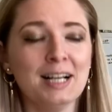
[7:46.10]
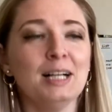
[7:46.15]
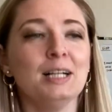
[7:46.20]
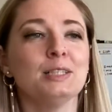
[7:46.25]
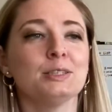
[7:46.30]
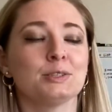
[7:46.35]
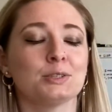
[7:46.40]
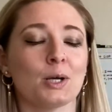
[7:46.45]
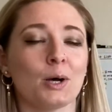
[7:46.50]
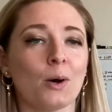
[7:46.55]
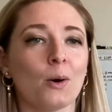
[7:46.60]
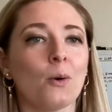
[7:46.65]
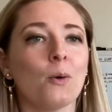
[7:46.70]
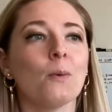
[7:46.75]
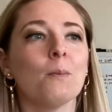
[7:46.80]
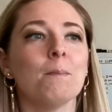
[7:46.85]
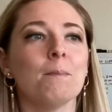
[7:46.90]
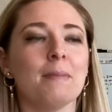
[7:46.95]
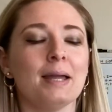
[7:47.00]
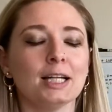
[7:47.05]
So
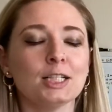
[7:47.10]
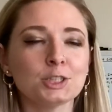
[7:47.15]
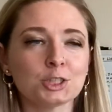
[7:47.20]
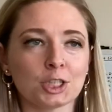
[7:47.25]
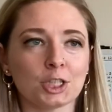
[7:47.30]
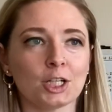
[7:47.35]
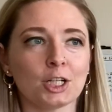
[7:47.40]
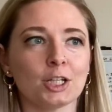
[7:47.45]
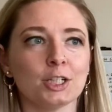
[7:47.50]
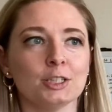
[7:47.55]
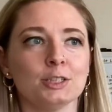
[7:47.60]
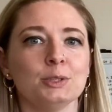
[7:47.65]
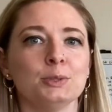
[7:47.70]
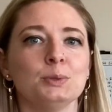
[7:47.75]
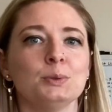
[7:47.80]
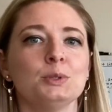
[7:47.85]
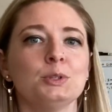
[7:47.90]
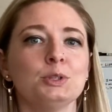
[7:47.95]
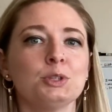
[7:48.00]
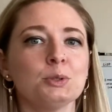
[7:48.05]
make sure
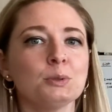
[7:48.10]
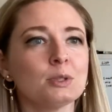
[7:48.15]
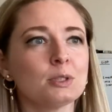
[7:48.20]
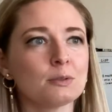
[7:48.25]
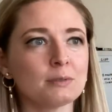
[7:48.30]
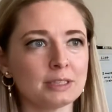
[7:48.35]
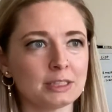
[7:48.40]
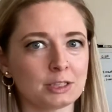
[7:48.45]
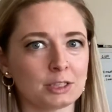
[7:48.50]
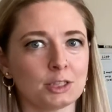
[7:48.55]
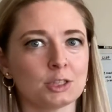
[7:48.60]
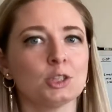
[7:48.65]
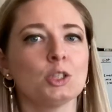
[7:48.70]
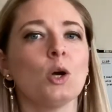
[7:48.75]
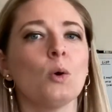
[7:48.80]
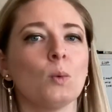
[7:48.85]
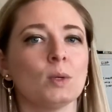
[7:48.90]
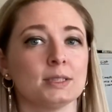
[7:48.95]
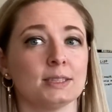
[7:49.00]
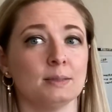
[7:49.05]
you do a little research,
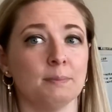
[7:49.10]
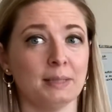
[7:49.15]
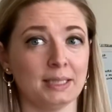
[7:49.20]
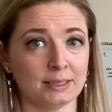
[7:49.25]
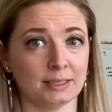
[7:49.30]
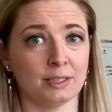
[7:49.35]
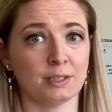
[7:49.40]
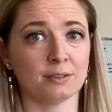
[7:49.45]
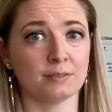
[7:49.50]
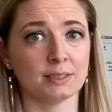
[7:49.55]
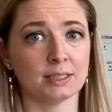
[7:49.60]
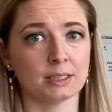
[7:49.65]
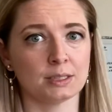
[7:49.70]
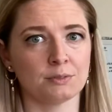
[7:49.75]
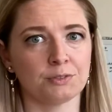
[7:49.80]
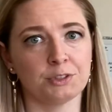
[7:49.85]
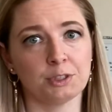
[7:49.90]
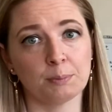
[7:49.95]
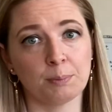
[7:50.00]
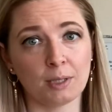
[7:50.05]
what's the best interfacing
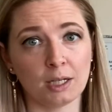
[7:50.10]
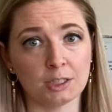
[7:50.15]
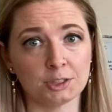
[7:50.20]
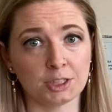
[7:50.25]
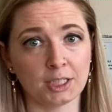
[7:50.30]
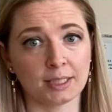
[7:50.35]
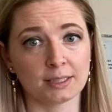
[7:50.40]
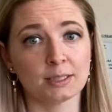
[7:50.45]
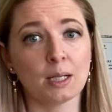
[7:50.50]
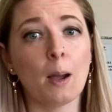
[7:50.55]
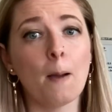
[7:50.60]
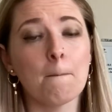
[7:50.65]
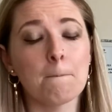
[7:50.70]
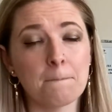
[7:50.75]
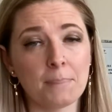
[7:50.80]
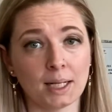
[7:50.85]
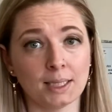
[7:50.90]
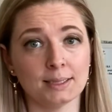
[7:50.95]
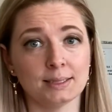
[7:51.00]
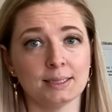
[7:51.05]
for your project.
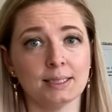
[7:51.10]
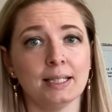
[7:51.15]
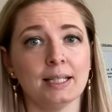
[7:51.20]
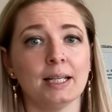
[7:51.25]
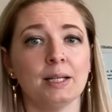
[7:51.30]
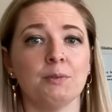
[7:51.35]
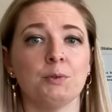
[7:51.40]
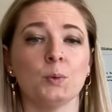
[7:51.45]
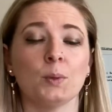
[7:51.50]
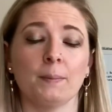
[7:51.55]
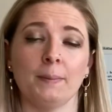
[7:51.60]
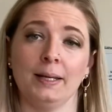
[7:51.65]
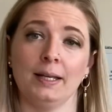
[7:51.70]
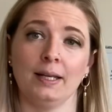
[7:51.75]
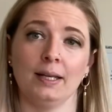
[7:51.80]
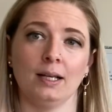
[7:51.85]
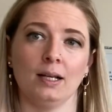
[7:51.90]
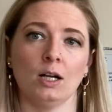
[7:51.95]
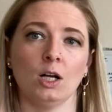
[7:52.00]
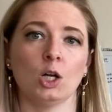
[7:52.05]
But if you are
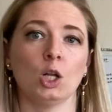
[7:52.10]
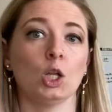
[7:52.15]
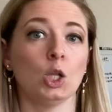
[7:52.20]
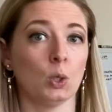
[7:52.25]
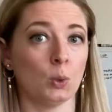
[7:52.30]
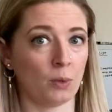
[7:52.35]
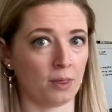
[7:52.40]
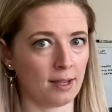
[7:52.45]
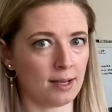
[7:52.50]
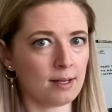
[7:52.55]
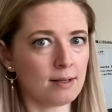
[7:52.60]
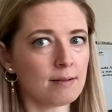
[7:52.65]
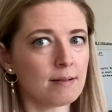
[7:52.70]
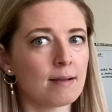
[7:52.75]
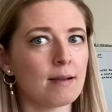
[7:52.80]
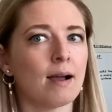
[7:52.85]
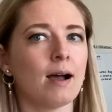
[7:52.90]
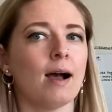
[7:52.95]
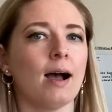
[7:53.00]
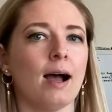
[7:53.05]
making clothing,
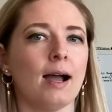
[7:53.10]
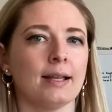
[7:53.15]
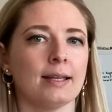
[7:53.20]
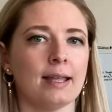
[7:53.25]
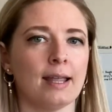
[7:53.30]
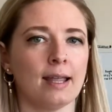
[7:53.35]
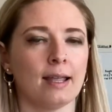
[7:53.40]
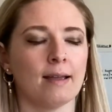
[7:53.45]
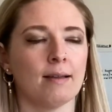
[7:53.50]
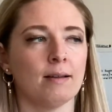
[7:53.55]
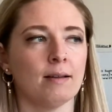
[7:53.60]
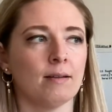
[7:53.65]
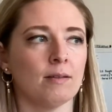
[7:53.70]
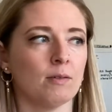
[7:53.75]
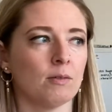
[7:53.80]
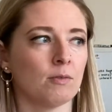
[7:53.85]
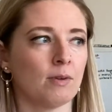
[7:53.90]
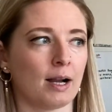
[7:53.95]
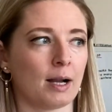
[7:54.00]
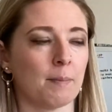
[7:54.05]
I can't
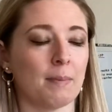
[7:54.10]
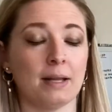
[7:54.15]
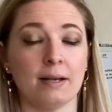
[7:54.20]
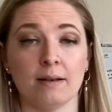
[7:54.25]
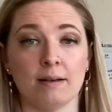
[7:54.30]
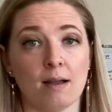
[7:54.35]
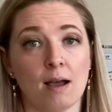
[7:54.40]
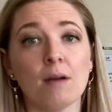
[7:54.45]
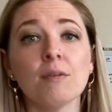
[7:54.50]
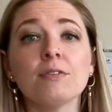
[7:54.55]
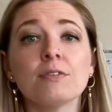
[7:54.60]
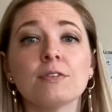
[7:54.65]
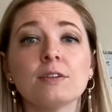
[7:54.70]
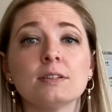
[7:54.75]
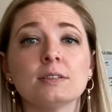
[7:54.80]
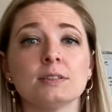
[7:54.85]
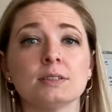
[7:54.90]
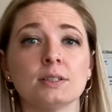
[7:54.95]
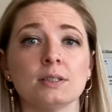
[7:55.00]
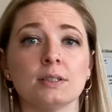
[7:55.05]
recommend enough
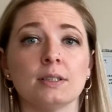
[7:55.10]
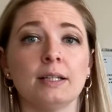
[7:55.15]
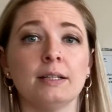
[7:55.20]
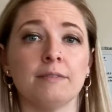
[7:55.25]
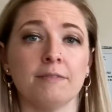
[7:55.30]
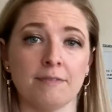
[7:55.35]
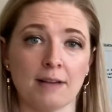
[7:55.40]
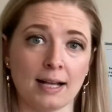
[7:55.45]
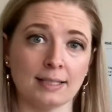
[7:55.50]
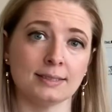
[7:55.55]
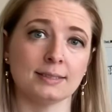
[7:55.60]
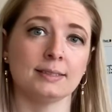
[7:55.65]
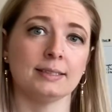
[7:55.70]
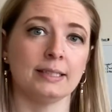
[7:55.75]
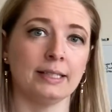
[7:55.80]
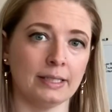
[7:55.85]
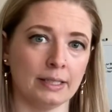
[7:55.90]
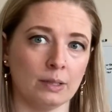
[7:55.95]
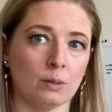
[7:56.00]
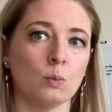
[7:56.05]
to invest
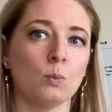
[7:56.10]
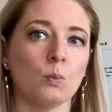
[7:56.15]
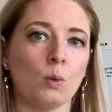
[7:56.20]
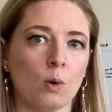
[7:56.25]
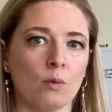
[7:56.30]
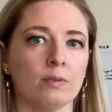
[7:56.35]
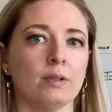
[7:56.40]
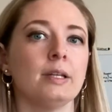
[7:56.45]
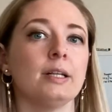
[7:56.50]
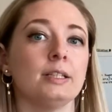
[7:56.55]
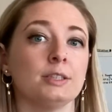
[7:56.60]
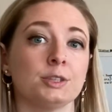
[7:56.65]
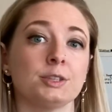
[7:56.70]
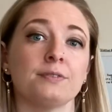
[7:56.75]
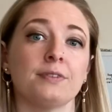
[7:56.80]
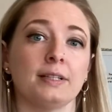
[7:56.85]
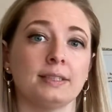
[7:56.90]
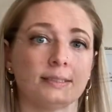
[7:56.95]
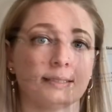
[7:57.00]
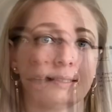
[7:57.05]
in woven
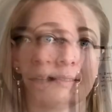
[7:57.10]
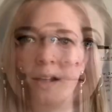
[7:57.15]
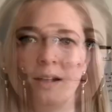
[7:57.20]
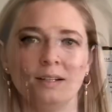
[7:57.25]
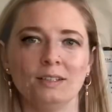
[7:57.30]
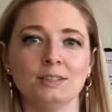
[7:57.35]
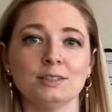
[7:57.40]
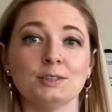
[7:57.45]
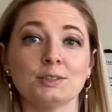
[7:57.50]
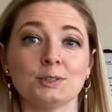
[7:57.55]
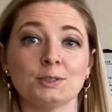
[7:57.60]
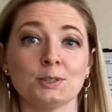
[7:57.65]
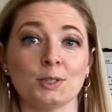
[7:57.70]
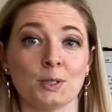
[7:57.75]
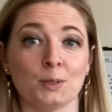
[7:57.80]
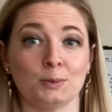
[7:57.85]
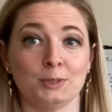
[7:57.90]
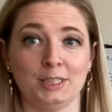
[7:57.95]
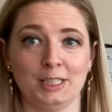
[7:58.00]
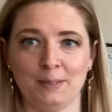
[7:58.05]
interfacing.
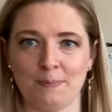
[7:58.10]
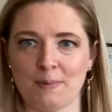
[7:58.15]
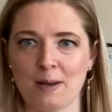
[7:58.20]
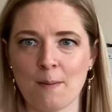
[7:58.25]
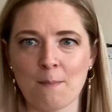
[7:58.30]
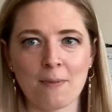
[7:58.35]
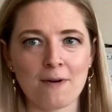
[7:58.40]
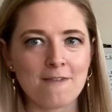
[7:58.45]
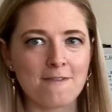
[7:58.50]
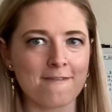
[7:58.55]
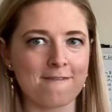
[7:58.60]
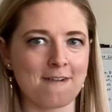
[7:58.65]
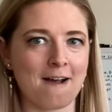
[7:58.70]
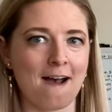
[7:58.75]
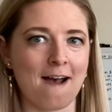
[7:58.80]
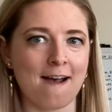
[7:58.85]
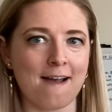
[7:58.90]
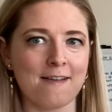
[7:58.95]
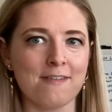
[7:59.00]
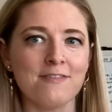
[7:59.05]
So tip number
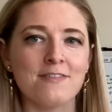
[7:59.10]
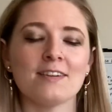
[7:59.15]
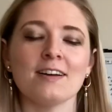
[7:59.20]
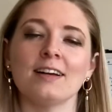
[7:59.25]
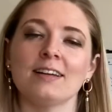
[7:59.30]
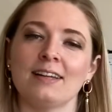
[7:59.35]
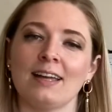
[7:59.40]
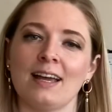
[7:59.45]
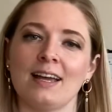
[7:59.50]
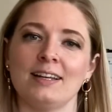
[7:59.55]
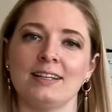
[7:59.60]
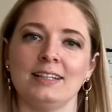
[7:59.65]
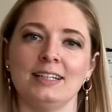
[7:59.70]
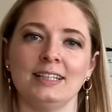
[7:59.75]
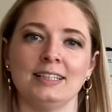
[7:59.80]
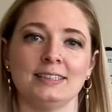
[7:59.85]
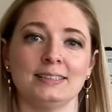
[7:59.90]
5, again, is